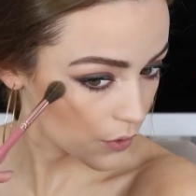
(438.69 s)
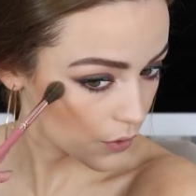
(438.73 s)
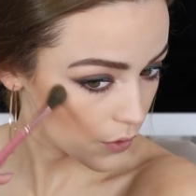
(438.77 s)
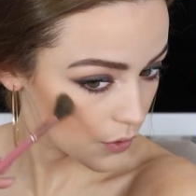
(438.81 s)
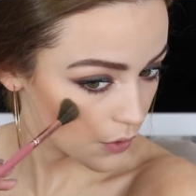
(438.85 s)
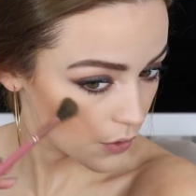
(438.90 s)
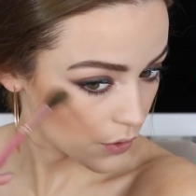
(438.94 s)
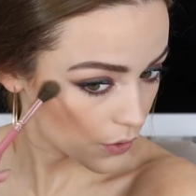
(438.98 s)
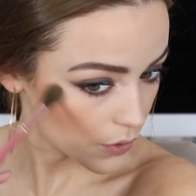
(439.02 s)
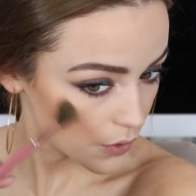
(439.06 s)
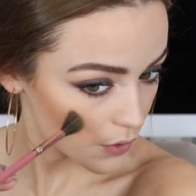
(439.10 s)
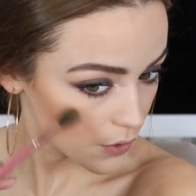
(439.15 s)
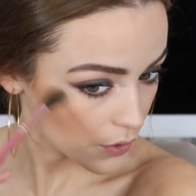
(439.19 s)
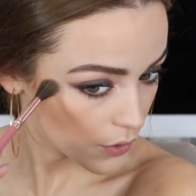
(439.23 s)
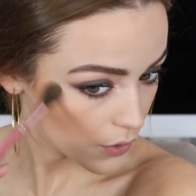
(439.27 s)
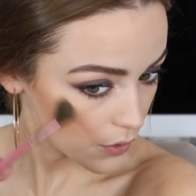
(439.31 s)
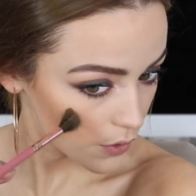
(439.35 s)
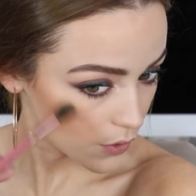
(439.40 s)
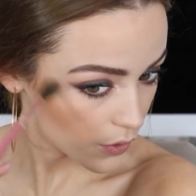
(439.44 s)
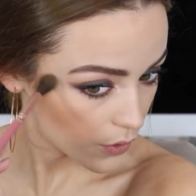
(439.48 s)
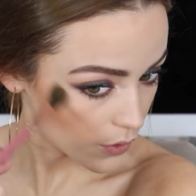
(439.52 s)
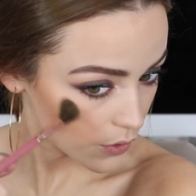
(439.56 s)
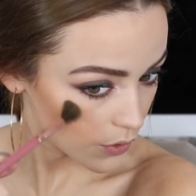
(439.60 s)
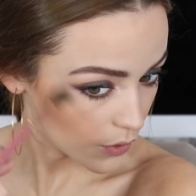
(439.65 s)

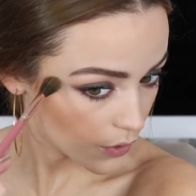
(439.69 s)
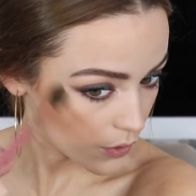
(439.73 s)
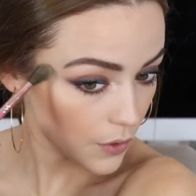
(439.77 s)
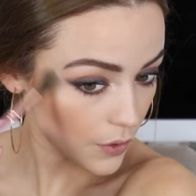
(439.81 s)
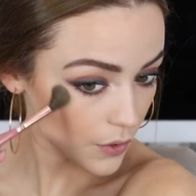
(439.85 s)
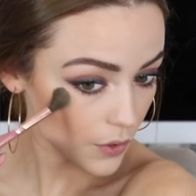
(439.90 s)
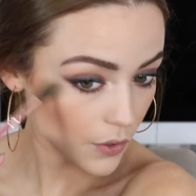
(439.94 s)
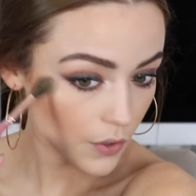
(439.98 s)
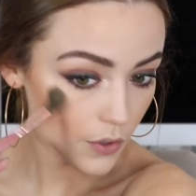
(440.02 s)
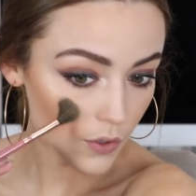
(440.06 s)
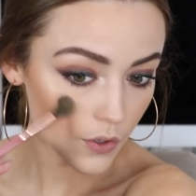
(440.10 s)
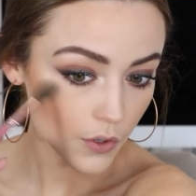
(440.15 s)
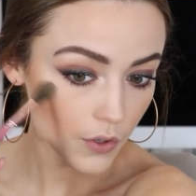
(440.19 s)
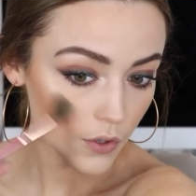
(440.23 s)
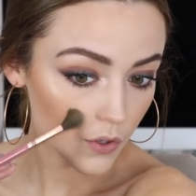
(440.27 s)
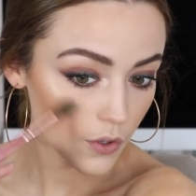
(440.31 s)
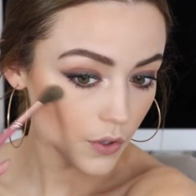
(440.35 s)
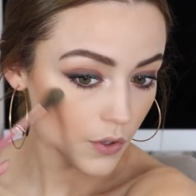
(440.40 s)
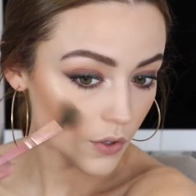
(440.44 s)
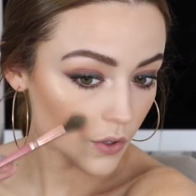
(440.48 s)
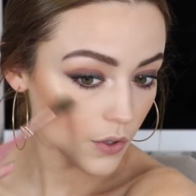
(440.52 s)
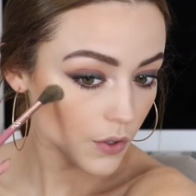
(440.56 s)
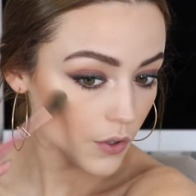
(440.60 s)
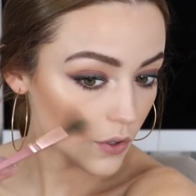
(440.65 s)

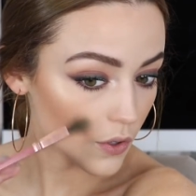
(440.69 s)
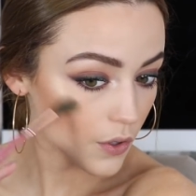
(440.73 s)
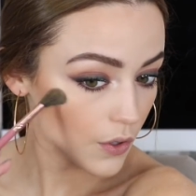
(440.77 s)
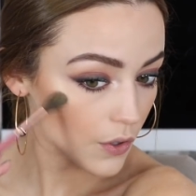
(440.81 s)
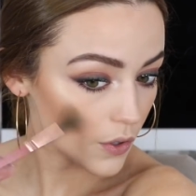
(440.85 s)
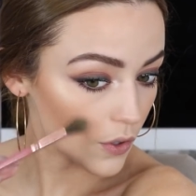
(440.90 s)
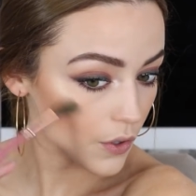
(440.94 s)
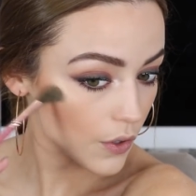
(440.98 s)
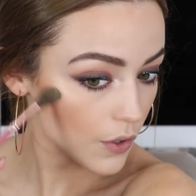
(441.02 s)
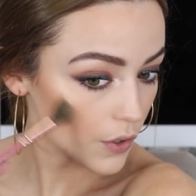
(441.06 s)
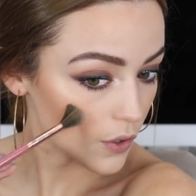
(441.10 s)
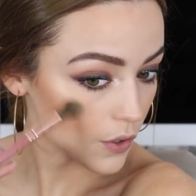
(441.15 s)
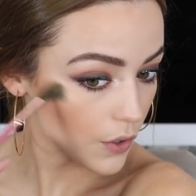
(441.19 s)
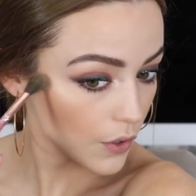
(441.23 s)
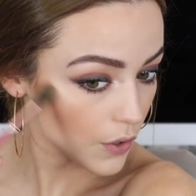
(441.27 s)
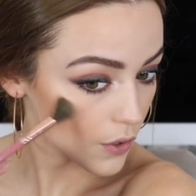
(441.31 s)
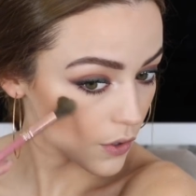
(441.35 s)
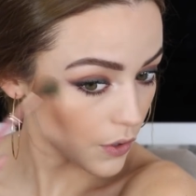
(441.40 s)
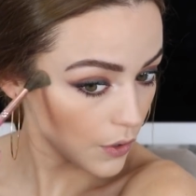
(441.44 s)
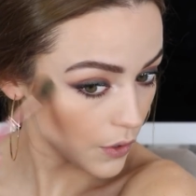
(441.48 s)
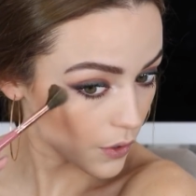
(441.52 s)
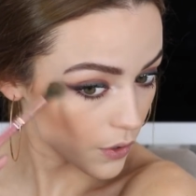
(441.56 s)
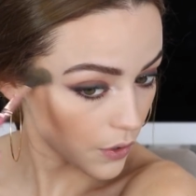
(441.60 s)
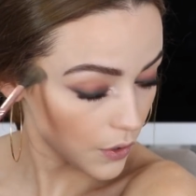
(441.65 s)

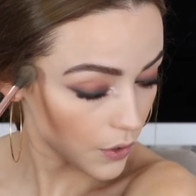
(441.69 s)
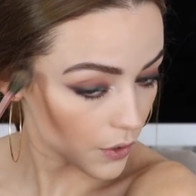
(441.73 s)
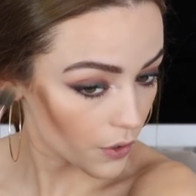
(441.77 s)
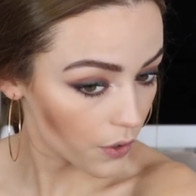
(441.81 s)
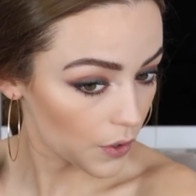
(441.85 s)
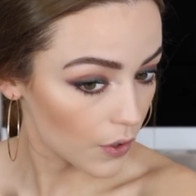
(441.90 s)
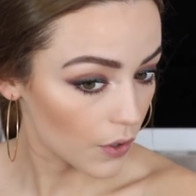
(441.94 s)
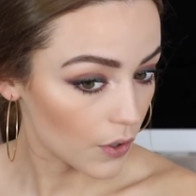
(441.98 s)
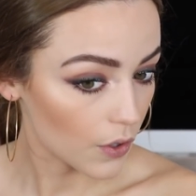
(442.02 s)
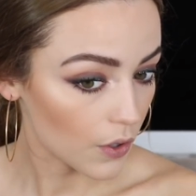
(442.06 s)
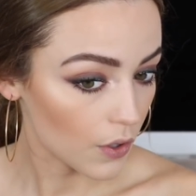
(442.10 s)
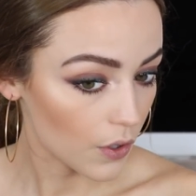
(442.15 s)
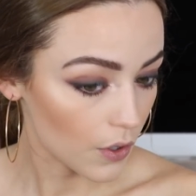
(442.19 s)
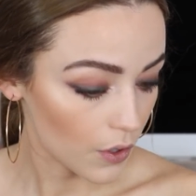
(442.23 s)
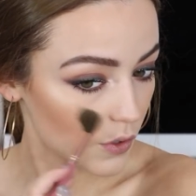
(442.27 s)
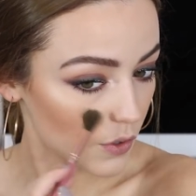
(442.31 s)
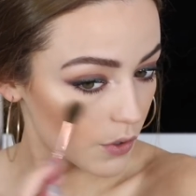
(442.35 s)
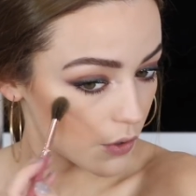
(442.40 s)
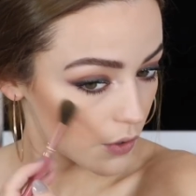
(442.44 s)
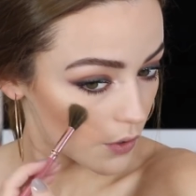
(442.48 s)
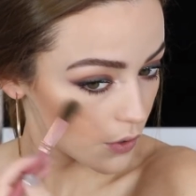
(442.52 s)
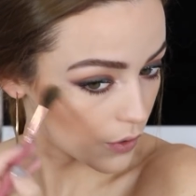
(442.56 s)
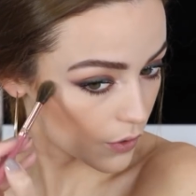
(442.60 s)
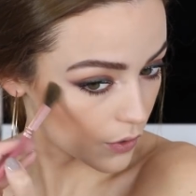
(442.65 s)

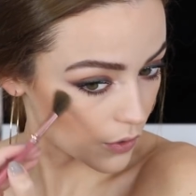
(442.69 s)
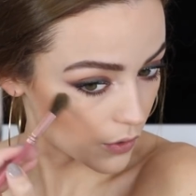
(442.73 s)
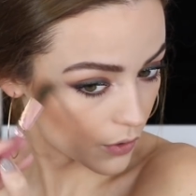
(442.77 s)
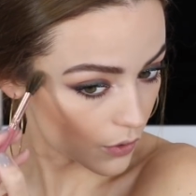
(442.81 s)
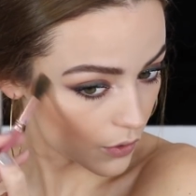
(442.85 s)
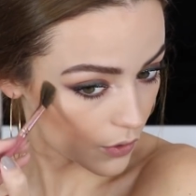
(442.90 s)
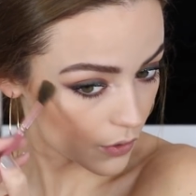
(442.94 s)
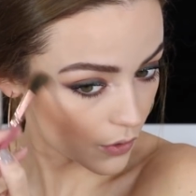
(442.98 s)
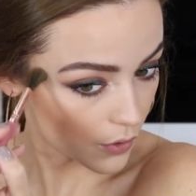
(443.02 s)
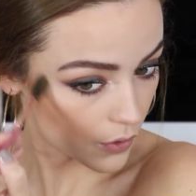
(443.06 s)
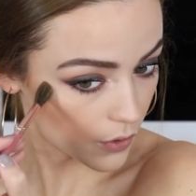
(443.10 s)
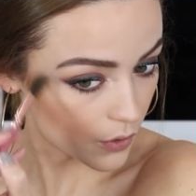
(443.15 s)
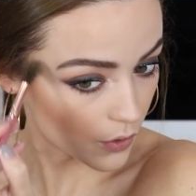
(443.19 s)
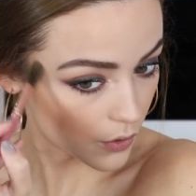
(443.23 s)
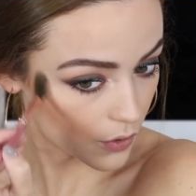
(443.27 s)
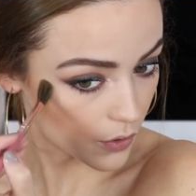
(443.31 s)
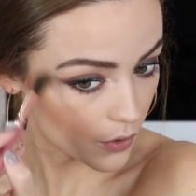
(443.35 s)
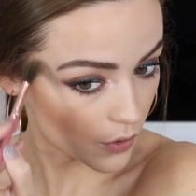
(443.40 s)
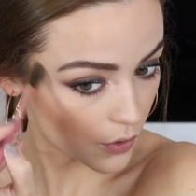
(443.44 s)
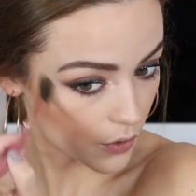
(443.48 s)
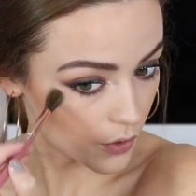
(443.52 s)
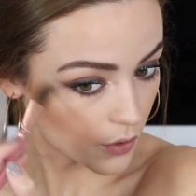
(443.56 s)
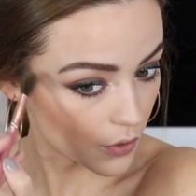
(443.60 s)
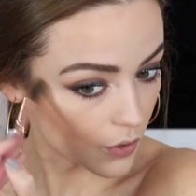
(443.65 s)

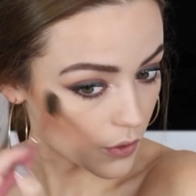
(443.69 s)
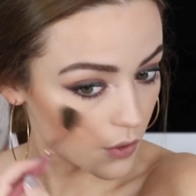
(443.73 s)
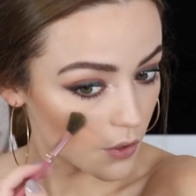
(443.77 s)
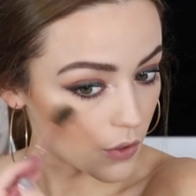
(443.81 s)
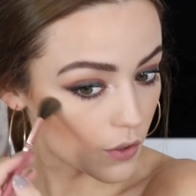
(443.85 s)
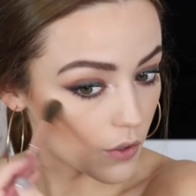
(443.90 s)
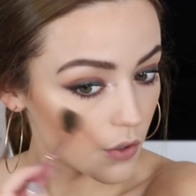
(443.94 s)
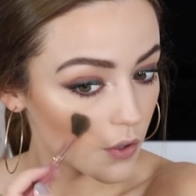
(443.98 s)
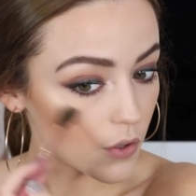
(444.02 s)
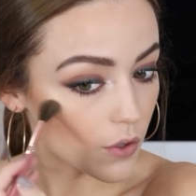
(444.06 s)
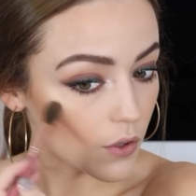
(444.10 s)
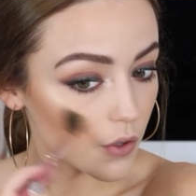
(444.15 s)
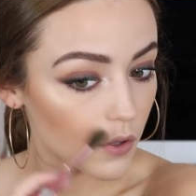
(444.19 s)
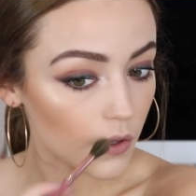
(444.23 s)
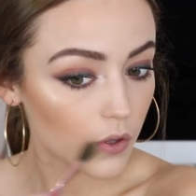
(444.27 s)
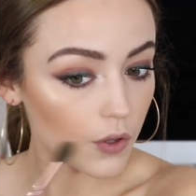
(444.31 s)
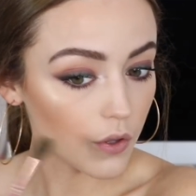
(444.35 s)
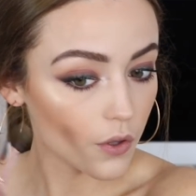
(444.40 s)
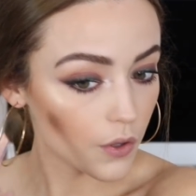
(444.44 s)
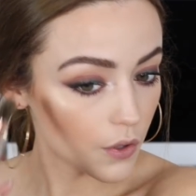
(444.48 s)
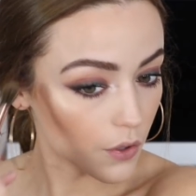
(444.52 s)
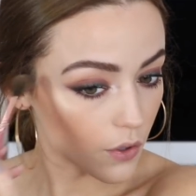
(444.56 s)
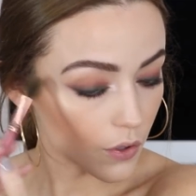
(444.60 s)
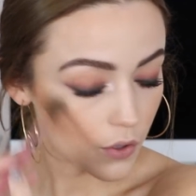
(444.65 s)

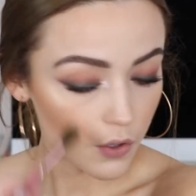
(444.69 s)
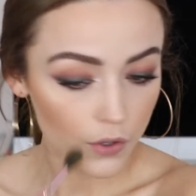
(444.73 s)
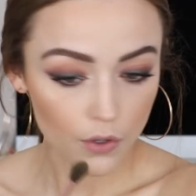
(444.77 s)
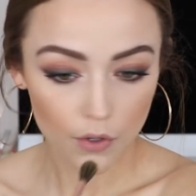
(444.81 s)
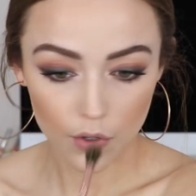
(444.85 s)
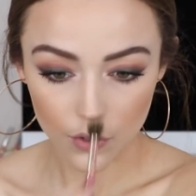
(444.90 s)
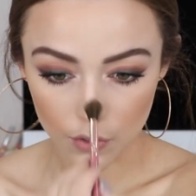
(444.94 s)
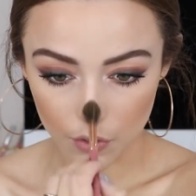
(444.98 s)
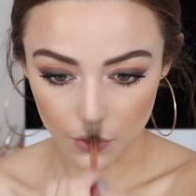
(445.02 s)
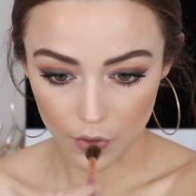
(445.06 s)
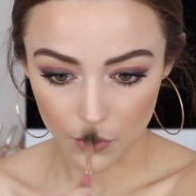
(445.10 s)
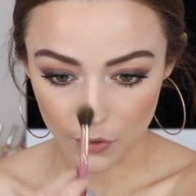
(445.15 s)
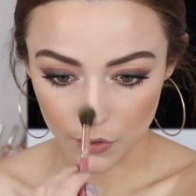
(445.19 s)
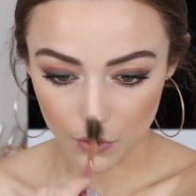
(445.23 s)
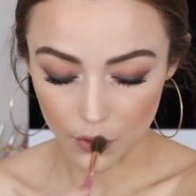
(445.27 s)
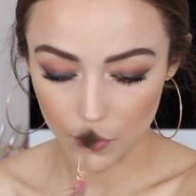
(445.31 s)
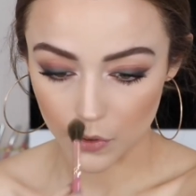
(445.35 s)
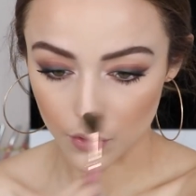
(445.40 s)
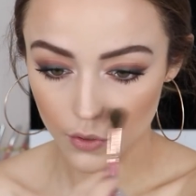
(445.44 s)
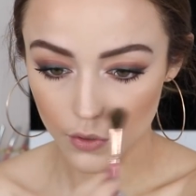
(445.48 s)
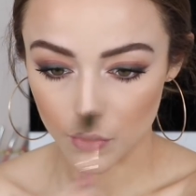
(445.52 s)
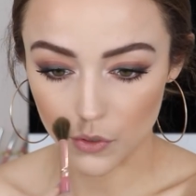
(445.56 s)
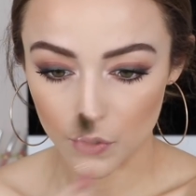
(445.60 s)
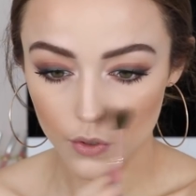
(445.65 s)

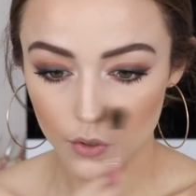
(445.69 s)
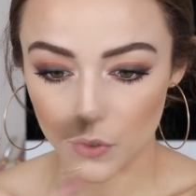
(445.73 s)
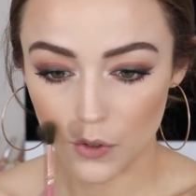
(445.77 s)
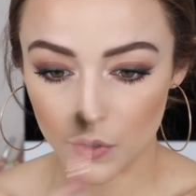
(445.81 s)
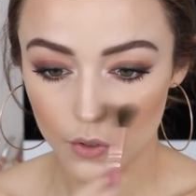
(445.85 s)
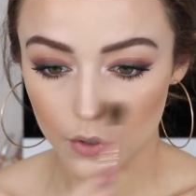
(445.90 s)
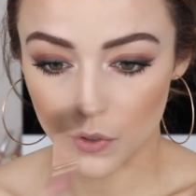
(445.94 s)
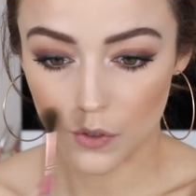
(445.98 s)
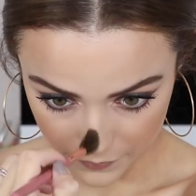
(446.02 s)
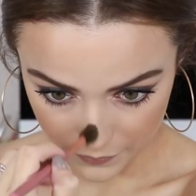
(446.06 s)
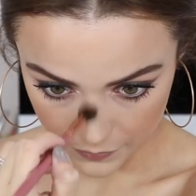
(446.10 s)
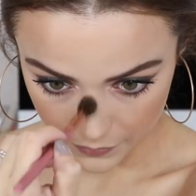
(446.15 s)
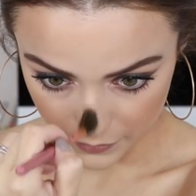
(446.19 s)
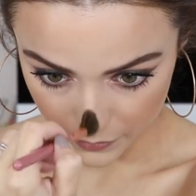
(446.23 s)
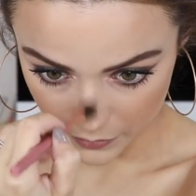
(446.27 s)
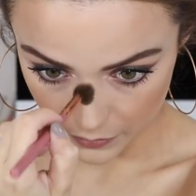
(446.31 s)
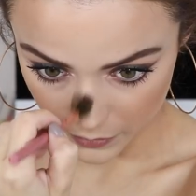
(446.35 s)
Nothing is said.